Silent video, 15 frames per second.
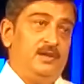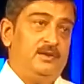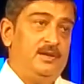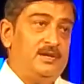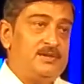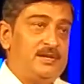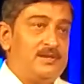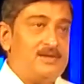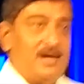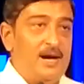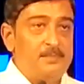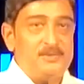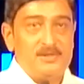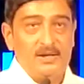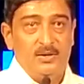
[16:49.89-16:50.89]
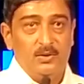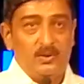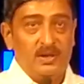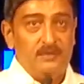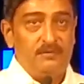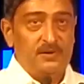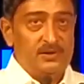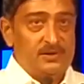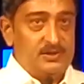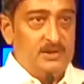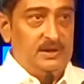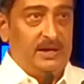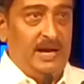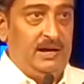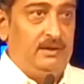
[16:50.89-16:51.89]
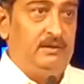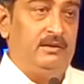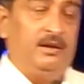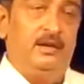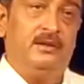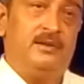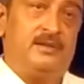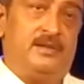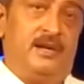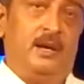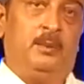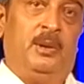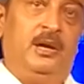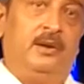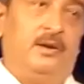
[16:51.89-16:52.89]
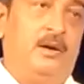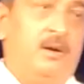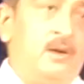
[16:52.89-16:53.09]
This is absolutely first in category in this segment.